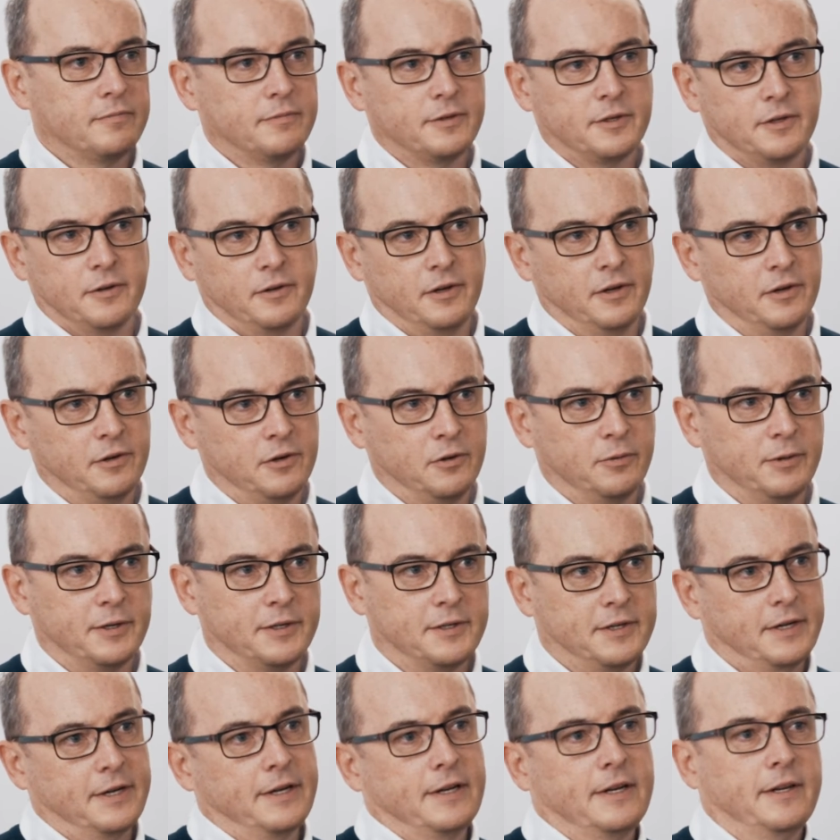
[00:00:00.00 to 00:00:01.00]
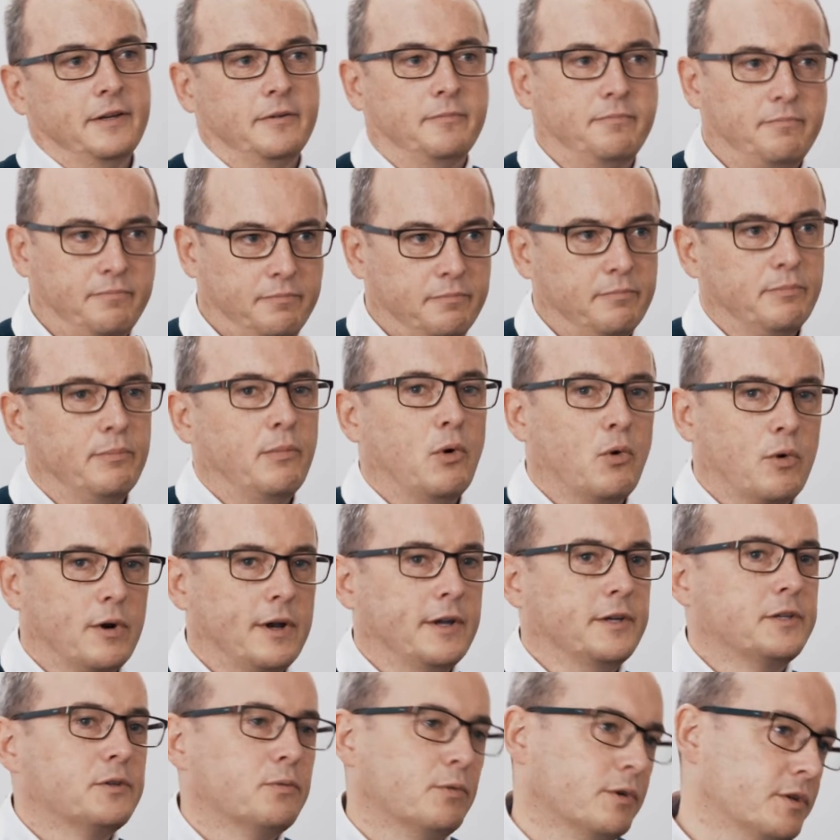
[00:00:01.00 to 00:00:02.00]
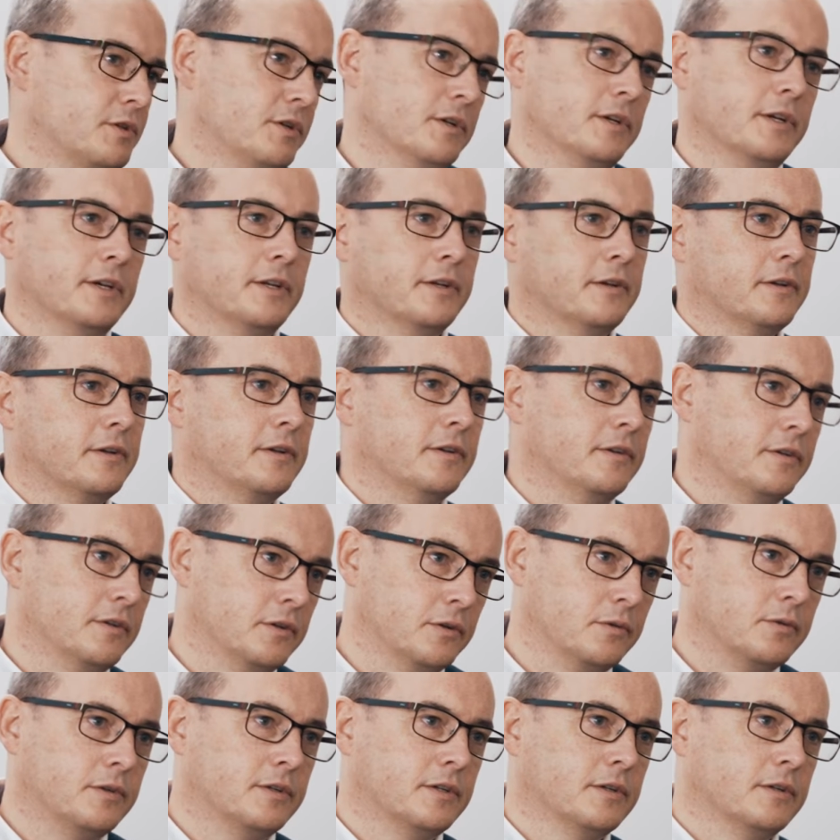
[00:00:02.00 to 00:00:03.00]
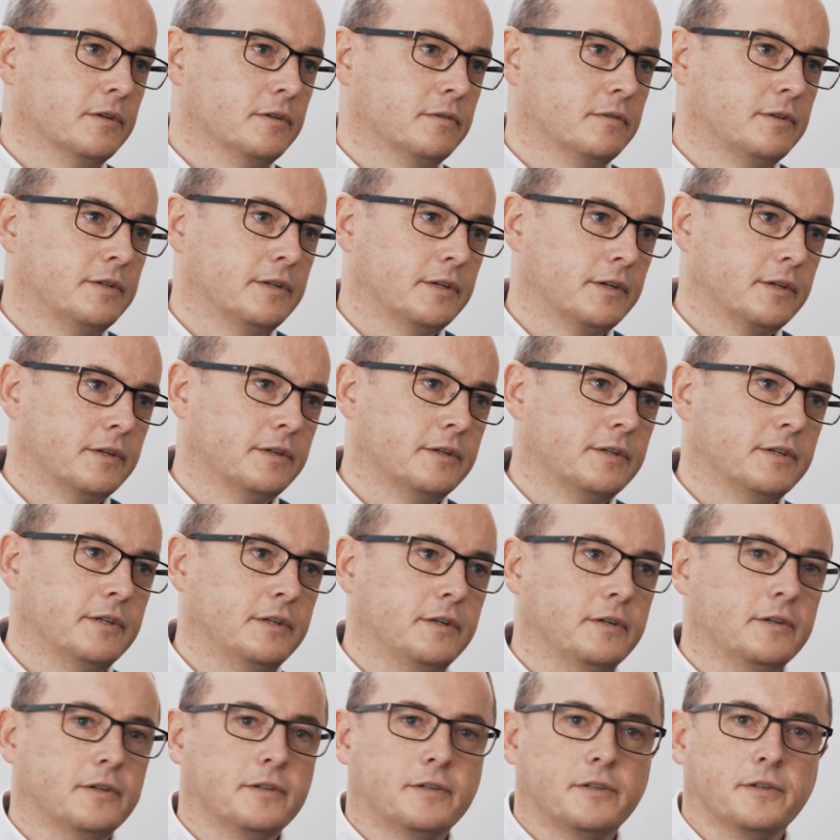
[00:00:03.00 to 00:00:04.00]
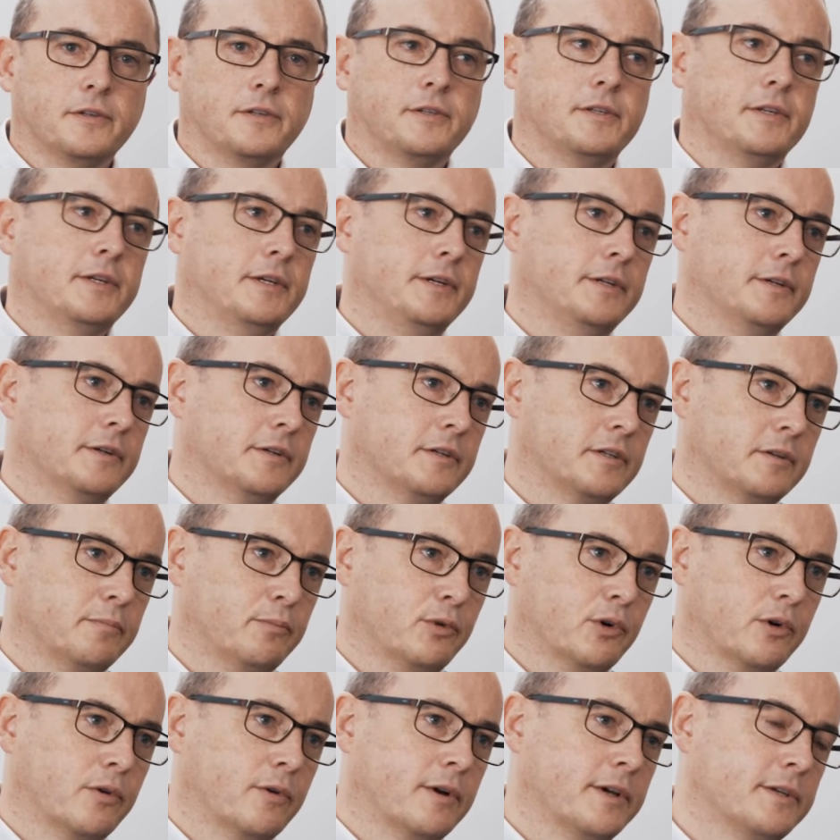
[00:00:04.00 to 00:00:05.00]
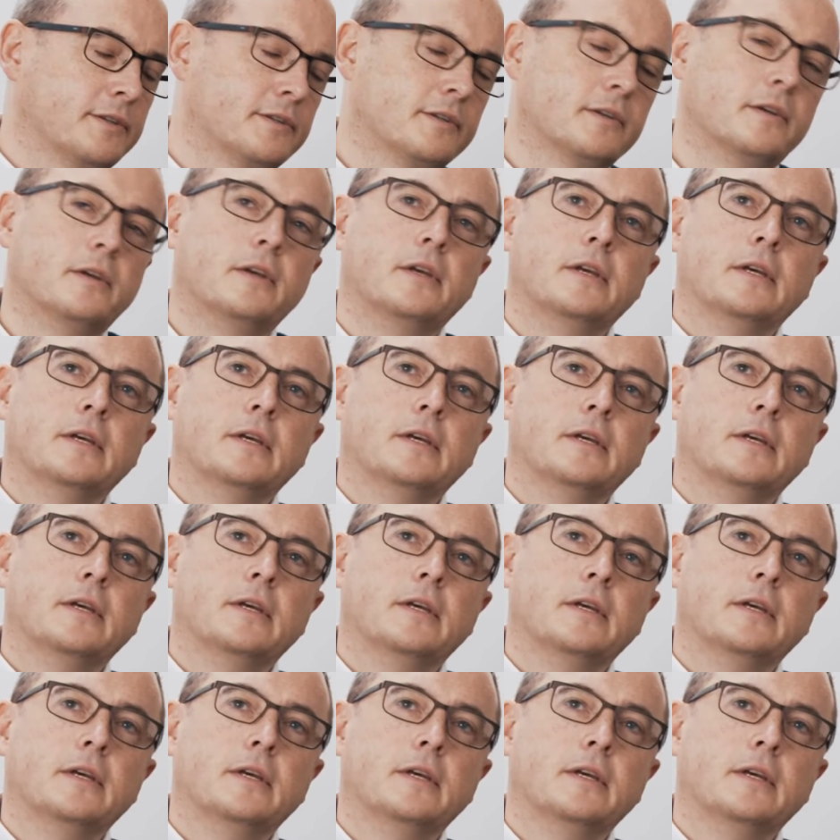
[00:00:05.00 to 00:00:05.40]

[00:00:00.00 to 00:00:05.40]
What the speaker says: So you knew exactly more or less what you needed to do to continue to succeed and to progress.